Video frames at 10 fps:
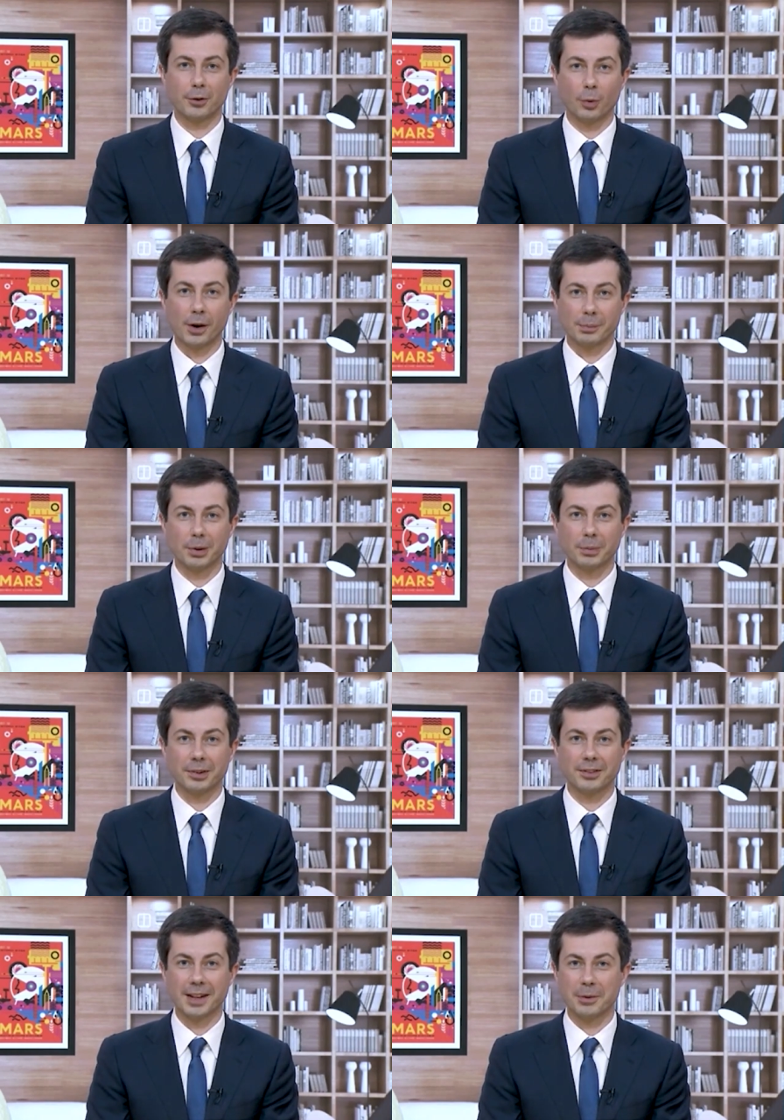Nothing like
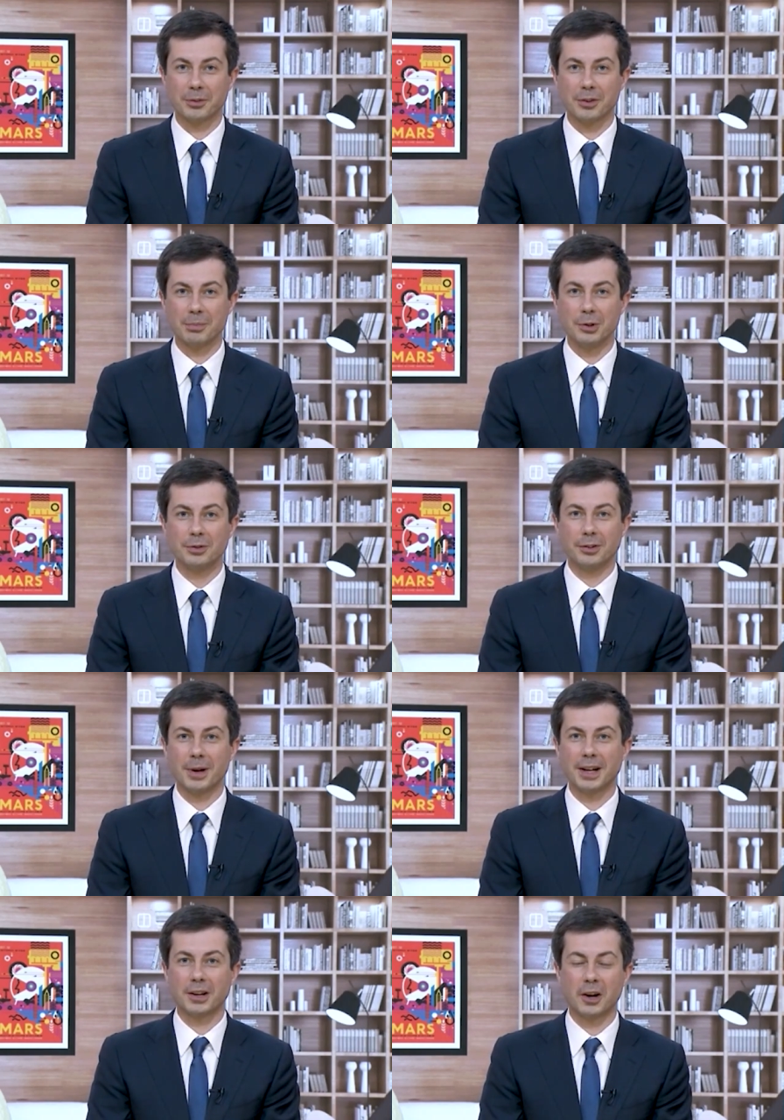some lefty racism
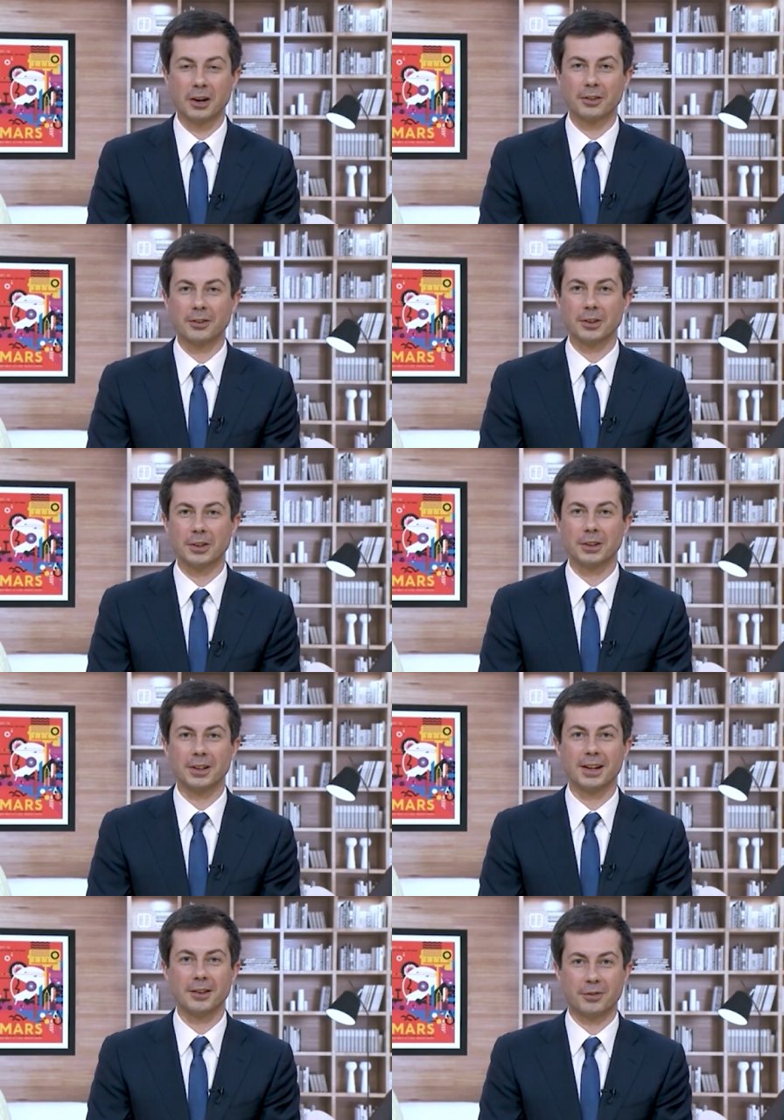to start the day, like
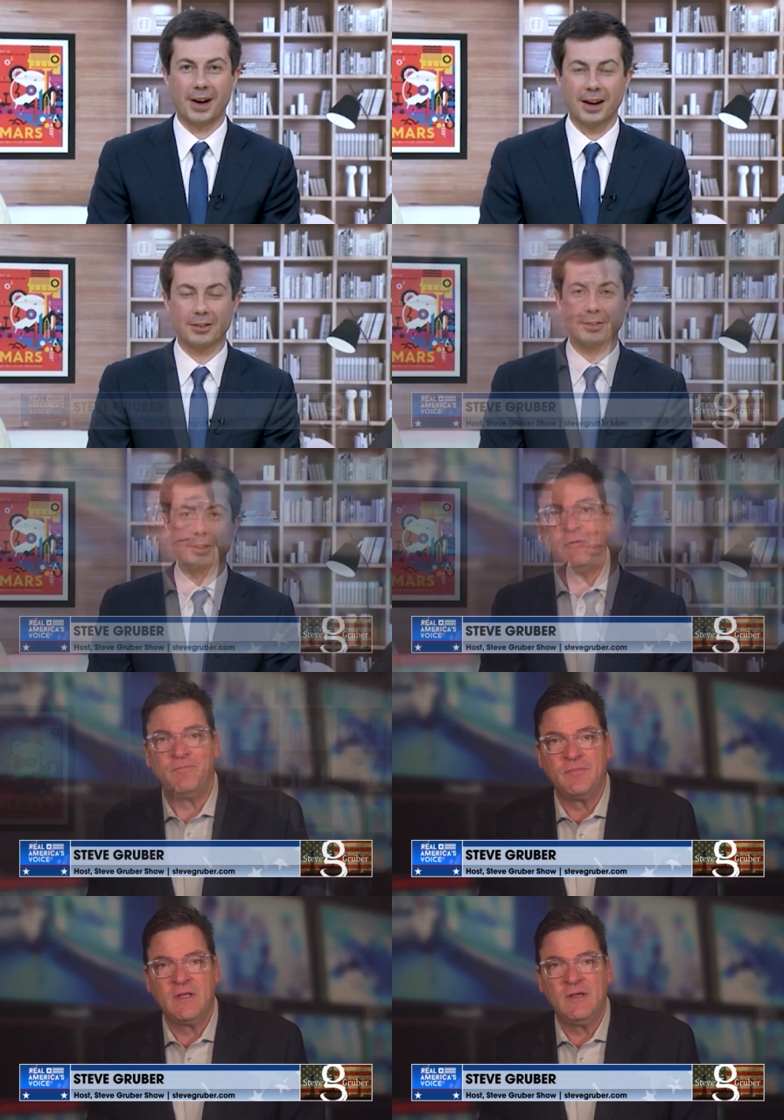usual. Number
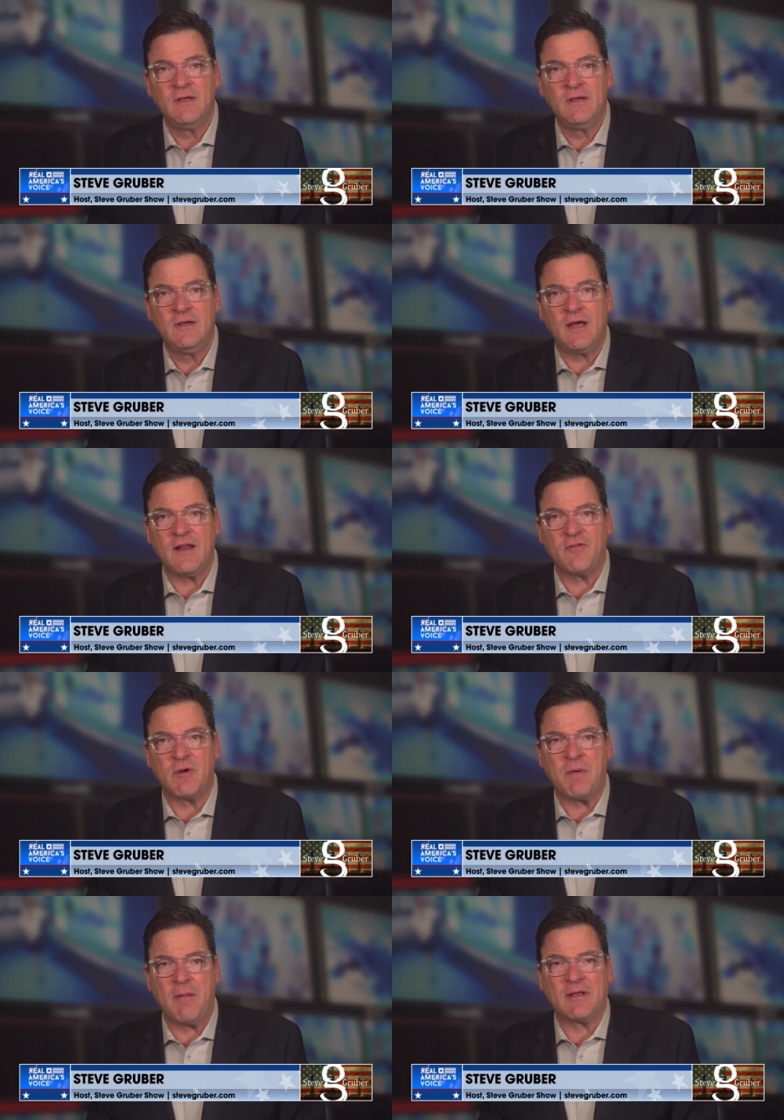two,
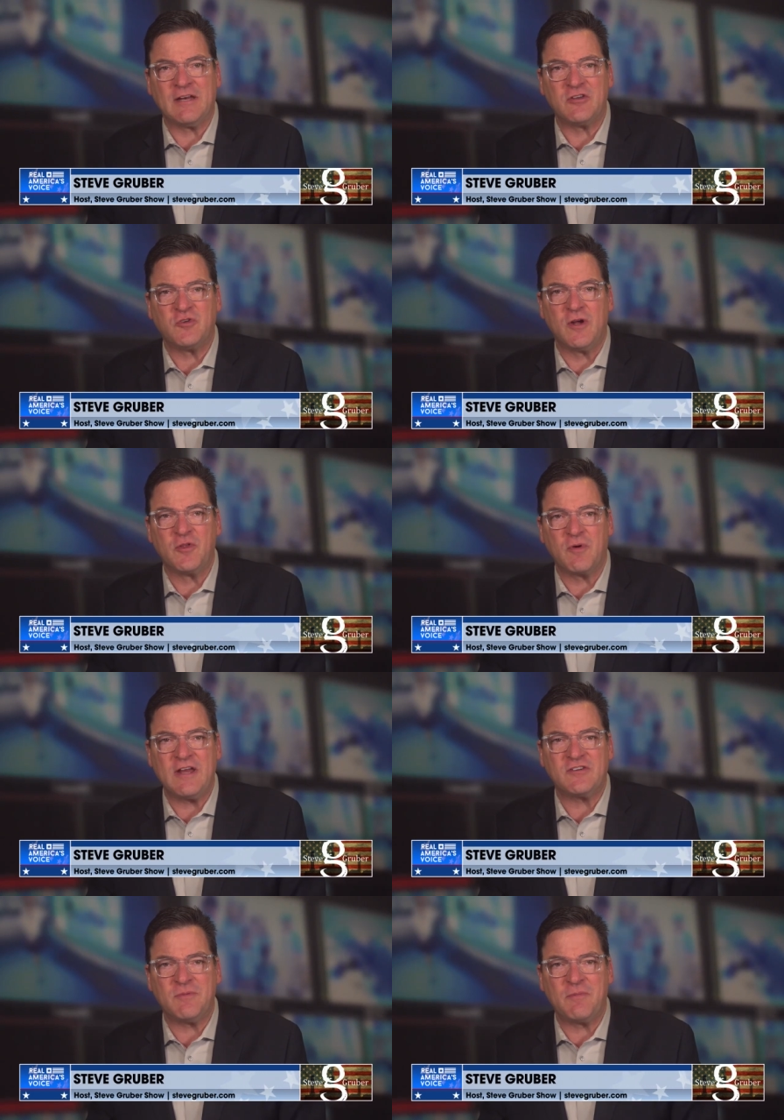another Republican has
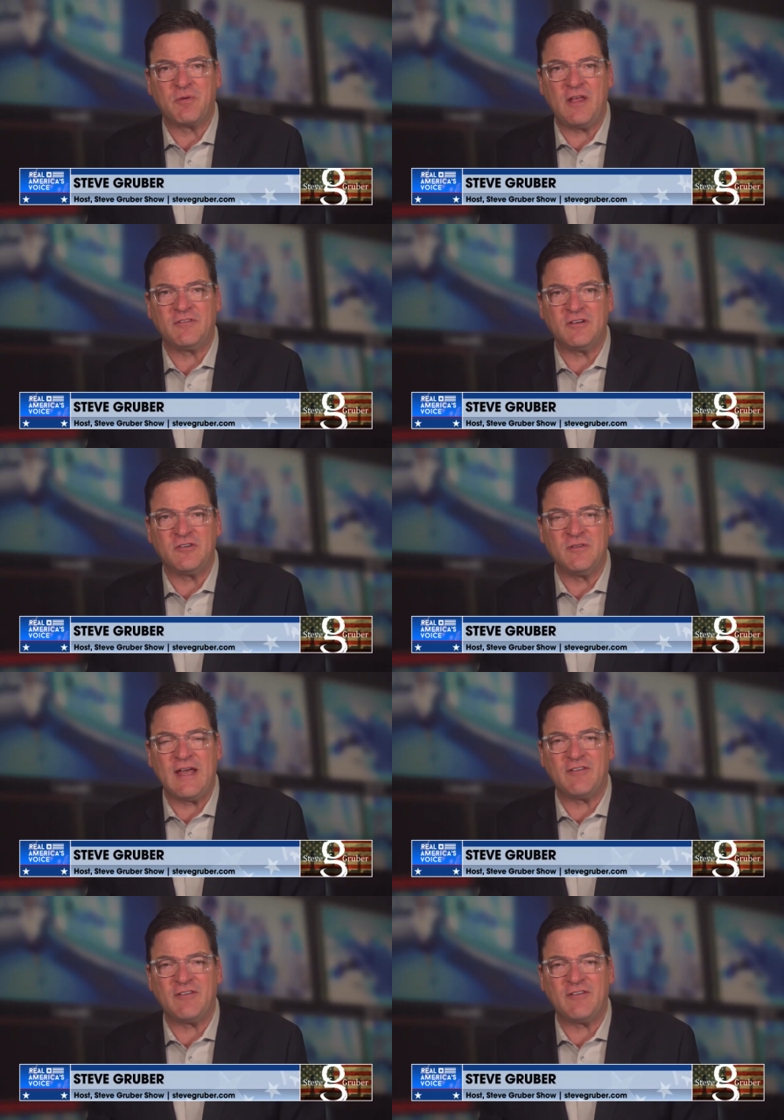joined the race to be president in